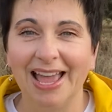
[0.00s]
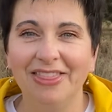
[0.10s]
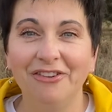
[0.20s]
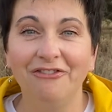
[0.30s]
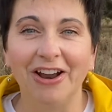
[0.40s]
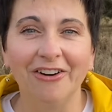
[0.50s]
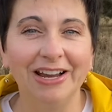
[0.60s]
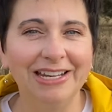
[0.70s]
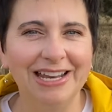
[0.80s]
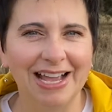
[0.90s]
The
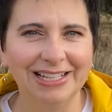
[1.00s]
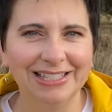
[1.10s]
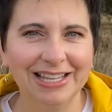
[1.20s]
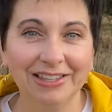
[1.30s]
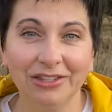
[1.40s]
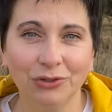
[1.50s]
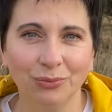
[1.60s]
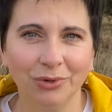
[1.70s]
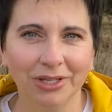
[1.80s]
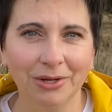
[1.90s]
very next thing that's
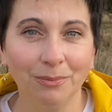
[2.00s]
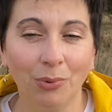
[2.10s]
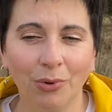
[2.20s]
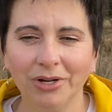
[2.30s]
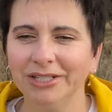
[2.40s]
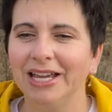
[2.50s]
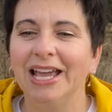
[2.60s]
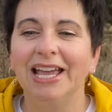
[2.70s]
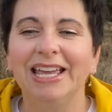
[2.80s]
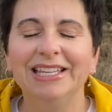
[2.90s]
really important
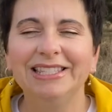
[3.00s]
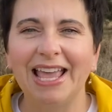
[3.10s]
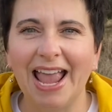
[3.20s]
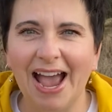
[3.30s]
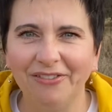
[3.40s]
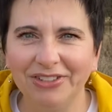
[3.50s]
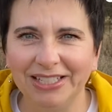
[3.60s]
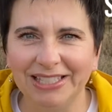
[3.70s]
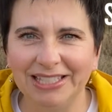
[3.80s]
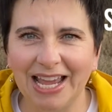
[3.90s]
is they have to
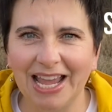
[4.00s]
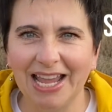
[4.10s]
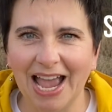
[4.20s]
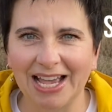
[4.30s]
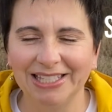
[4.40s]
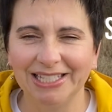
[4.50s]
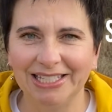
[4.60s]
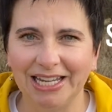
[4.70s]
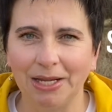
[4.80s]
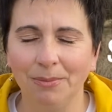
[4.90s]
stay as a
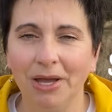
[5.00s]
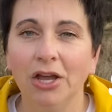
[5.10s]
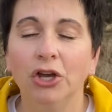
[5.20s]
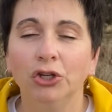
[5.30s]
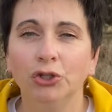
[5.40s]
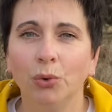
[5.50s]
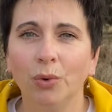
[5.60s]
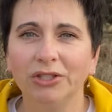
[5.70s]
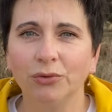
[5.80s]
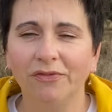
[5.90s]
team. So
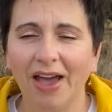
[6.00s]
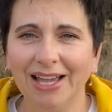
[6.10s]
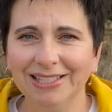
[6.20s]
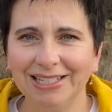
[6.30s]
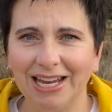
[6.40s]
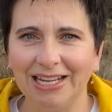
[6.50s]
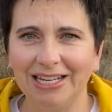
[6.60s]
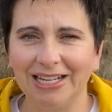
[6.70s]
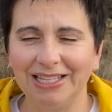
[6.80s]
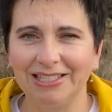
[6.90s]
what's
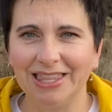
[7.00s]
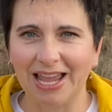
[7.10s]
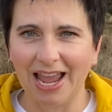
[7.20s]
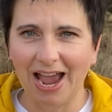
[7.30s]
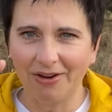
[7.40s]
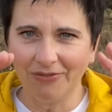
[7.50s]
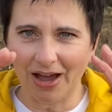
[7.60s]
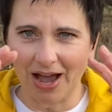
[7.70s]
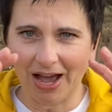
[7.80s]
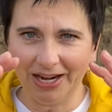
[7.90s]
fascinating is they have the,
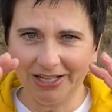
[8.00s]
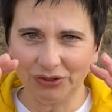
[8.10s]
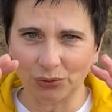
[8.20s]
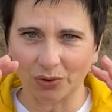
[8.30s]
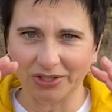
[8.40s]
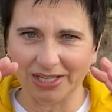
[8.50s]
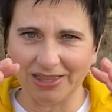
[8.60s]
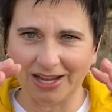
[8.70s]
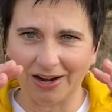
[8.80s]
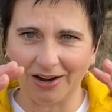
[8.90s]
a honey source in
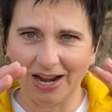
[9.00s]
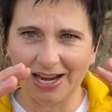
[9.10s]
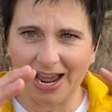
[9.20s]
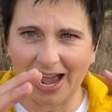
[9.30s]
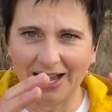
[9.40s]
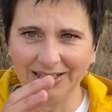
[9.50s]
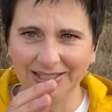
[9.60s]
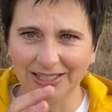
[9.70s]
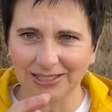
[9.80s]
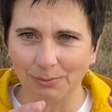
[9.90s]
there and as
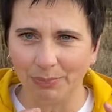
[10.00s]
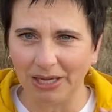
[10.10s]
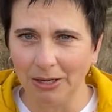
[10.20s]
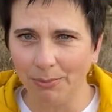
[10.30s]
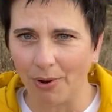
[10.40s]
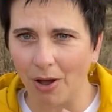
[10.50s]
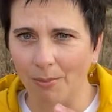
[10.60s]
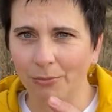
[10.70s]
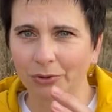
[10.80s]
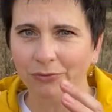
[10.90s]
this bee ball
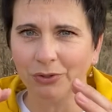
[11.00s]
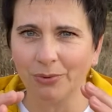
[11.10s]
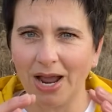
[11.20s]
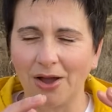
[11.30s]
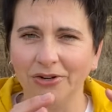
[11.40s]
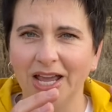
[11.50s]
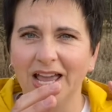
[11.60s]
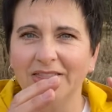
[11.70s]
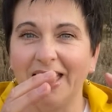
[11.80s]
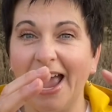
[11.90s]
moves around,
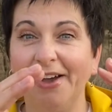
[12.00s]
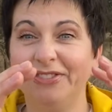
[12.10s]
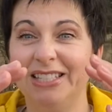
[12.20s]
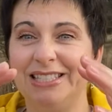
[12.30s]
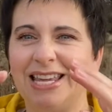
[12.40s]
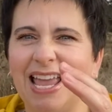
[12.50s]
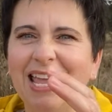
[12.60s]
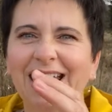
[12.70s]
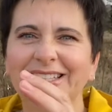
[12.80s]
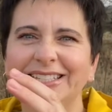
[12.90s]
they have to stay
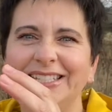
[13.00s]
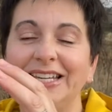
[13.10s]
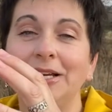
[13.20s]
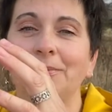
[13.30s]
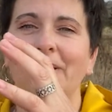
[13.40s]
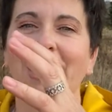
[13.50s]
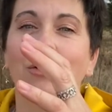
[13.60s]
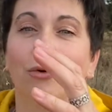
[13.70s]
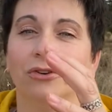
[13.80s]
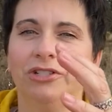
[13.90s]
as a team in
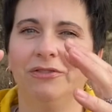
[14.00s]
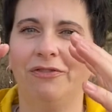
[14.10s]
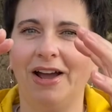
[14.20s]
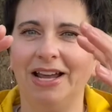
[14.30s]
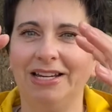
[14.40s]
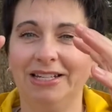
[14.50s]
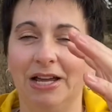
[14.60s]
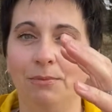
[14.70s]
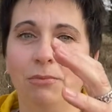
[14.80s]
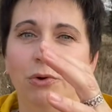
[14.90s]
order to find
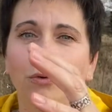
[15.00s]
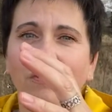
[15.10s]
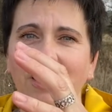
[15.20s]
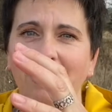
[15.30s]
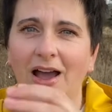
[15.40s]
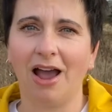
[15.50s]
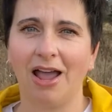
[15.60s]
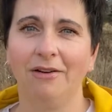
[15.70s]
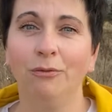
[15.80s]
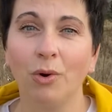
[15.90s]
and move in the
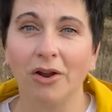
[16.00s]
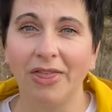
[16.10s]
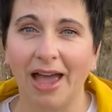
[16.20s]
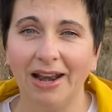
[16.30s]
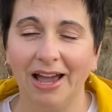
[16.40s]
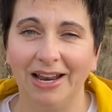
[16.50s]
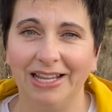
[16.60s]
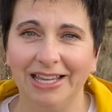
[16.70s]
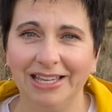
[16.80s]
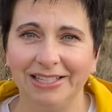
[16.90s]
hive where that honey
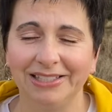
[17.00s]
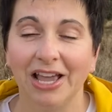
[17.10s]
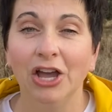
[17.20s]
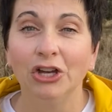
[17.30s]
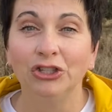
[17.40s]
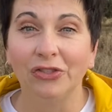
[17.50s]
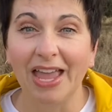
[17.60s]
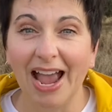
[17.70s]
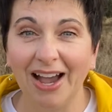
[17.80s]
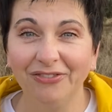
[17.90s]
is. So they
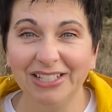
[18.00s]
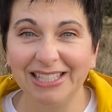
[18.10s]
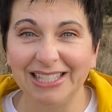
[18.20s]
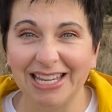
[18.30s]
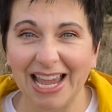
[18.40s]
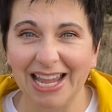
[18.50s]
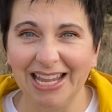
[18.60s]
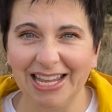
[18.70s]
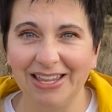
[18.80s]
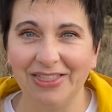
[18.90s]
have to stay
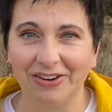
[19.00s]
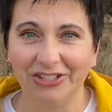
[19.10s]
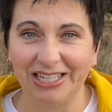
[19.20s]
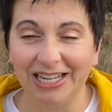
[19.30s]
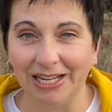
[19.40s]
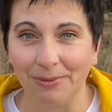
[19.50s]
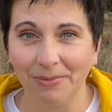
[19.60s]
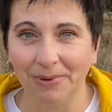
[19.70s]
in their team,